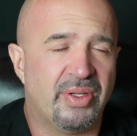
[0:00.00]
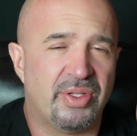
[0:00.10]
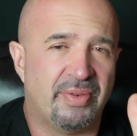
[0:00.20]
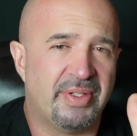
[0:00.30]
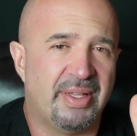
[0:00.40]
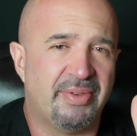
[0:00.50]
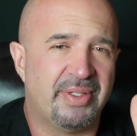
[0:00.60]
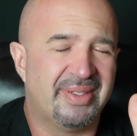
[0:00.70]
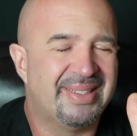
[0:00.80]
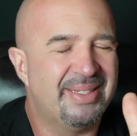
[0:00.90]
Service
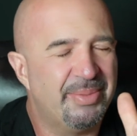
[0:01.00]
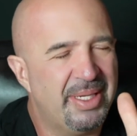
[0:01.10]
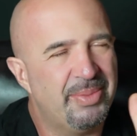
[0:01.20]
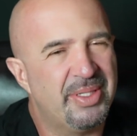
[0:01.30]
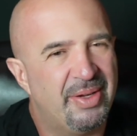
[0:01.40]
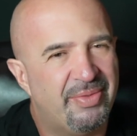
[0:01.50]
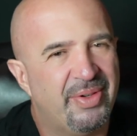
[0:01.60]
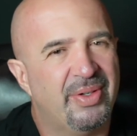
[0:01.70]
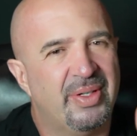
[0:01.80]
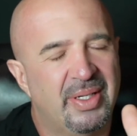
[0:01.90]
levels sometimes
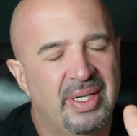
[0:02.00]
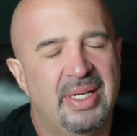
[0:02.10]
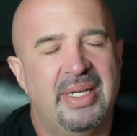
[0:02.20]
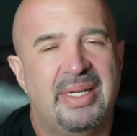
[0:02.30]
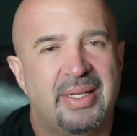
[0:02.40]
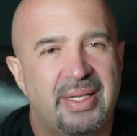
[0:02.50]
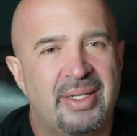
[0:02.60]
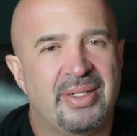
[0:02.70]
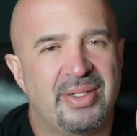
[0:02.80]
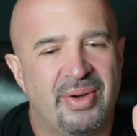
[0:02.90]
suffer. It, you
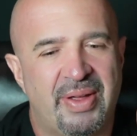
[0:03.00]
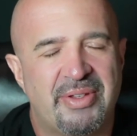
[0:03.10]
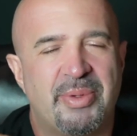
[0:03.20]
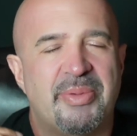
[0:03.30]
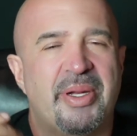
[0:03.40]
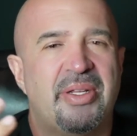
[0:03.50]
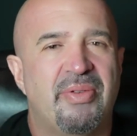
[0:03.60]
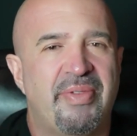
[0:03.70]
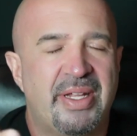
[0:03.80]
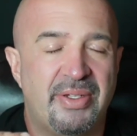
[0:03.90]
just don't have as much money to
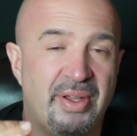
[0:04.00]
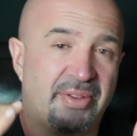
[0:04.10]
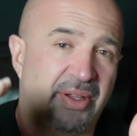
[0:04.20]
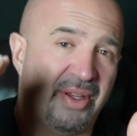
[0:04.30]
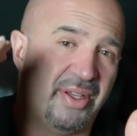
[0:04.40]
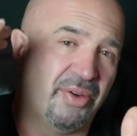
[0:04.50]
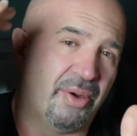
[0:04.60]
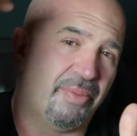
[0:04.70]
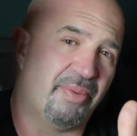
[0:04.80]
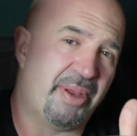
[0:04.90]
invest. You have to go
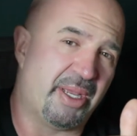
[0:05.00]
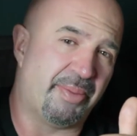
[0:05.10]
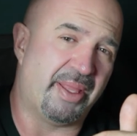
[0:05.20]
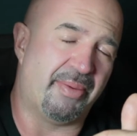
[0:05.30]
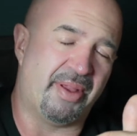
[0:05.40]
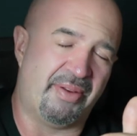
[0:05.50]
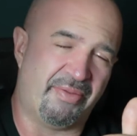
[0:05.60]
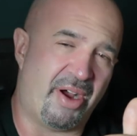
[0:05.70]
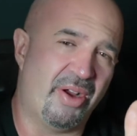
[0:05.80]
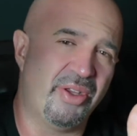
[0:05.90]
make up in
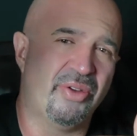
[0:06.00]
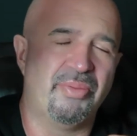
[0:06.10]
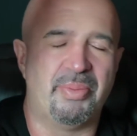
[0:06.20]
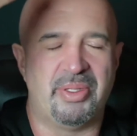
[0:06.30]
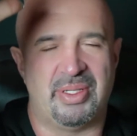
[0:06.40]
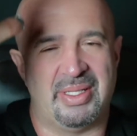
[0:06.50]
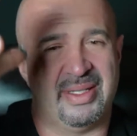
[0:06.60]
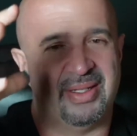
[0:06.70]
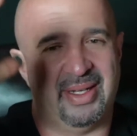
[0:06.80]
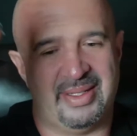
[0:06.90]
volume. I mean, there's
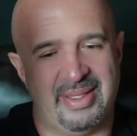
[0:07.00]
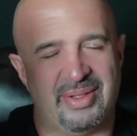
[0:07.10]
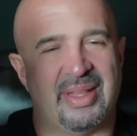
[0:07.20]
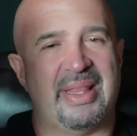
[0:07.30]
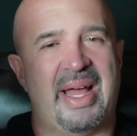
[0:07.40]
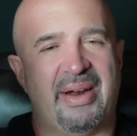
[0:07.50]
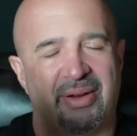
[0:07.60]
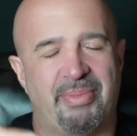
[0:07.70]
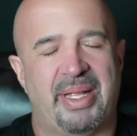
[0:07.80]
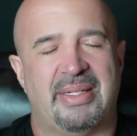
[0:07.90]
a, there's a lot of
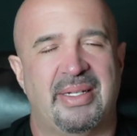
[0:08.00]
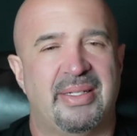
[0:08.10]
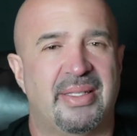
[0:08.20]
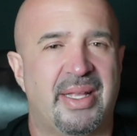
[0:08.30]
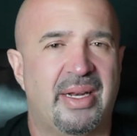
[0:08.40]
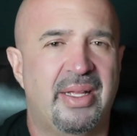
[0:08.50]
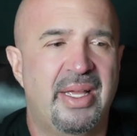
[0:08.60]
complexities in that.